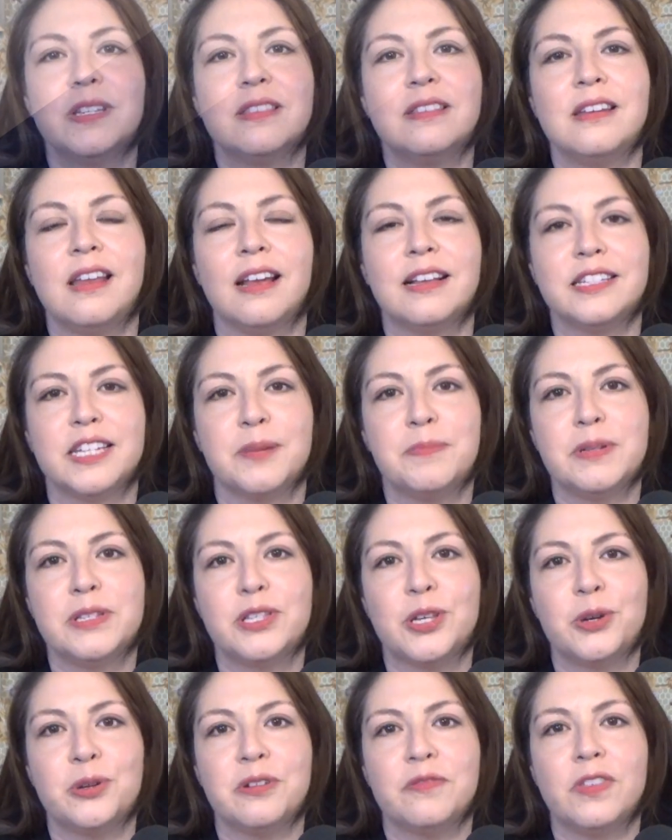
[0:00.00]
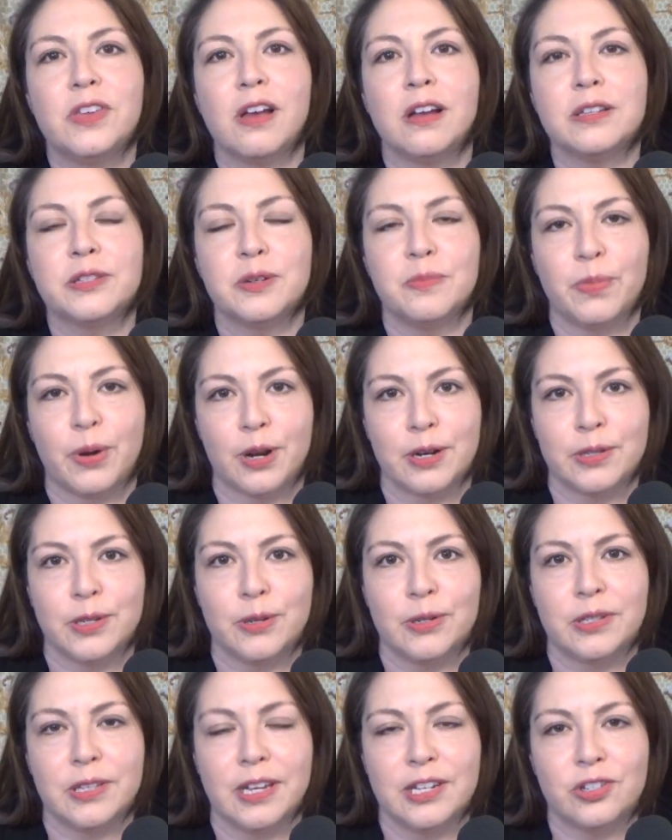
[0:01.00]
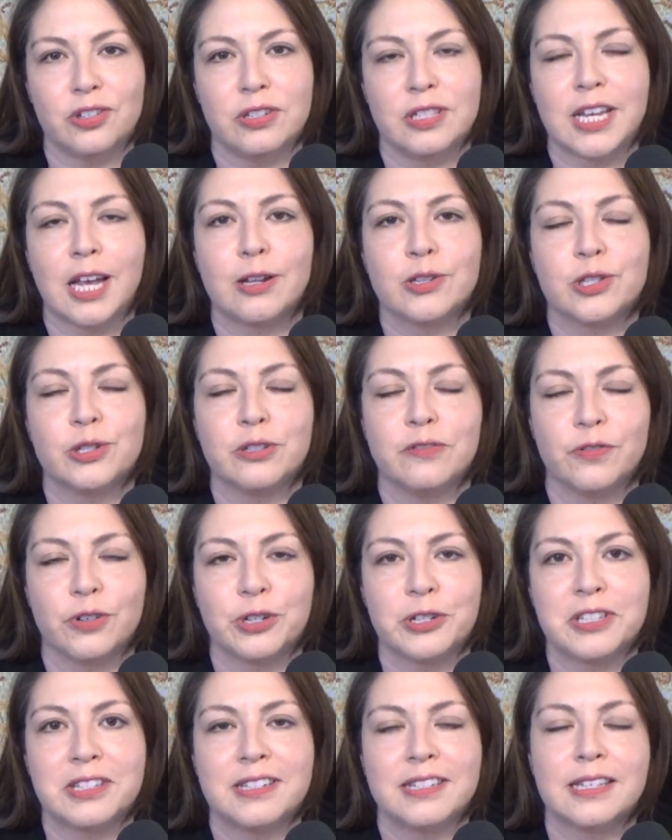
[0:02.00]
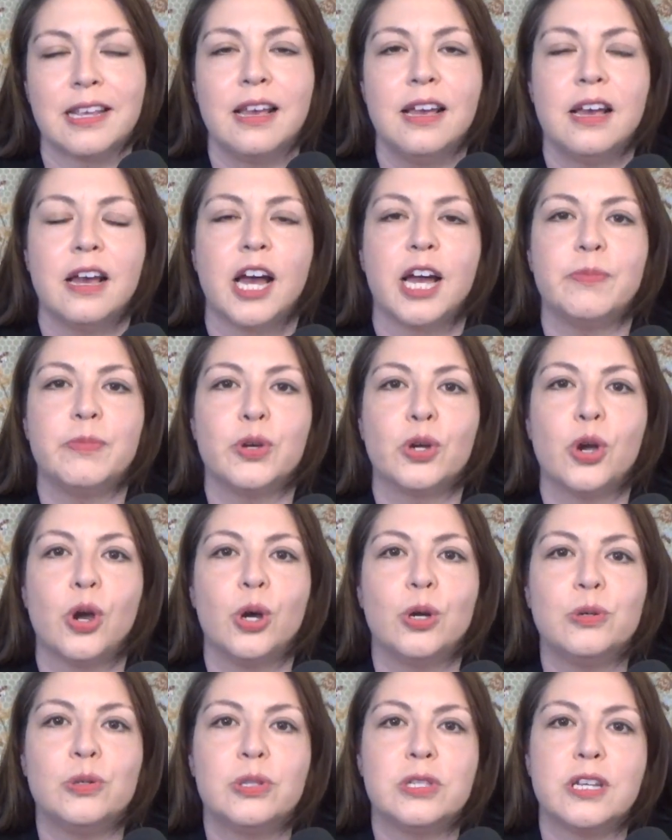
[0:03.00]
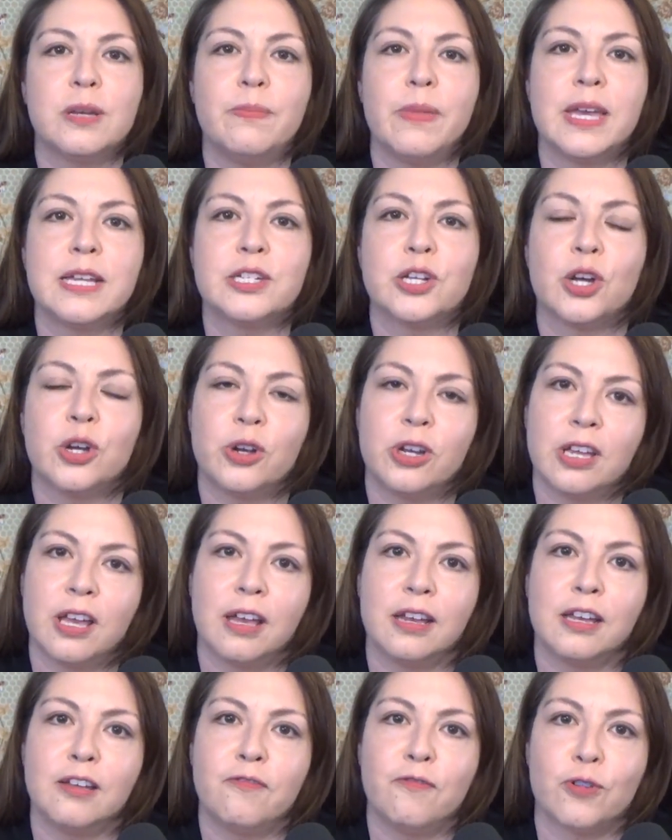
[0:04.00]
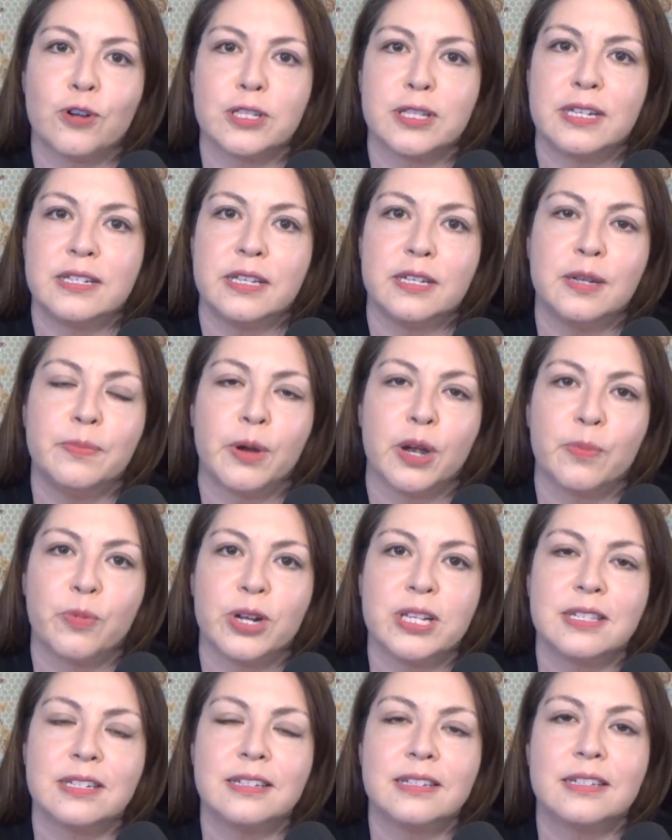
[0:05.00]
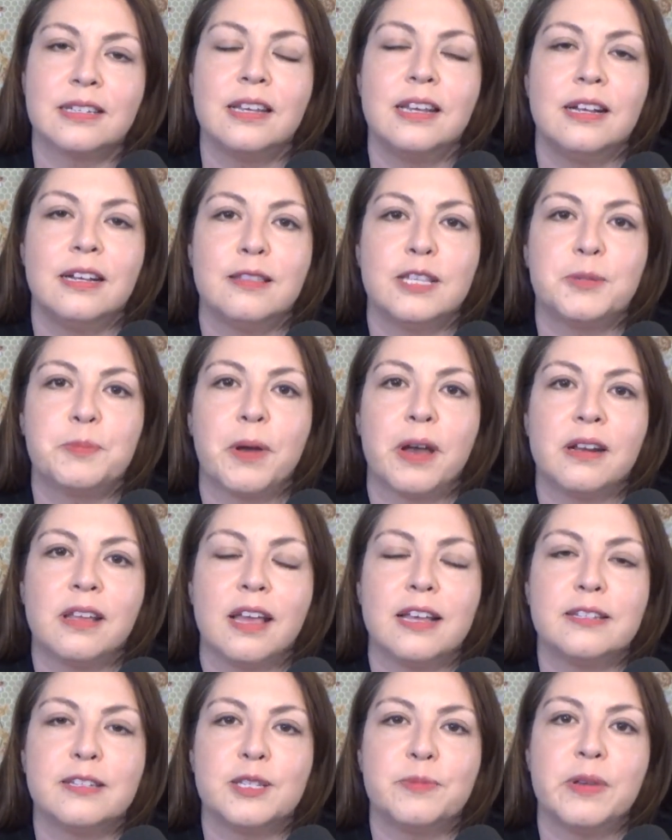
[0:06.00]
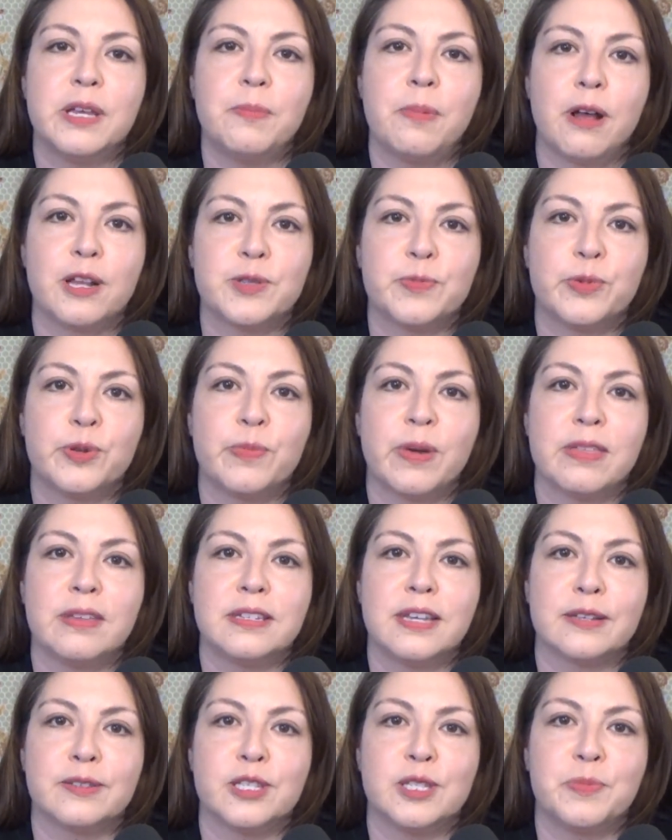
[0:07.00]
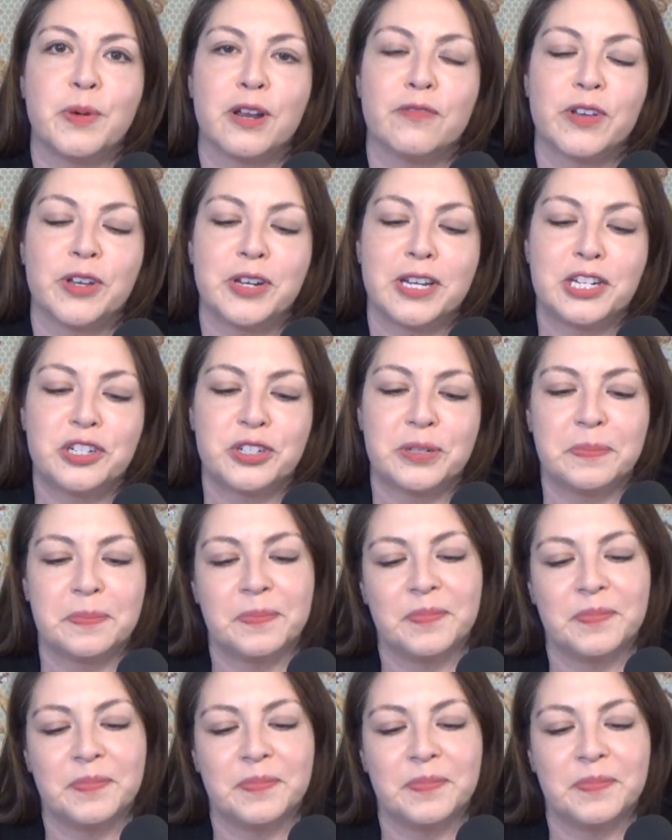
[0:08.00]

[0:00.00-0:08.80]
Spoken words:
next episode of the Austin Bar Association's Council of First. I'm your host, Amanda Arriaga, First Latina Bar President. This podcast is made possible by the Texas Bar Foundation.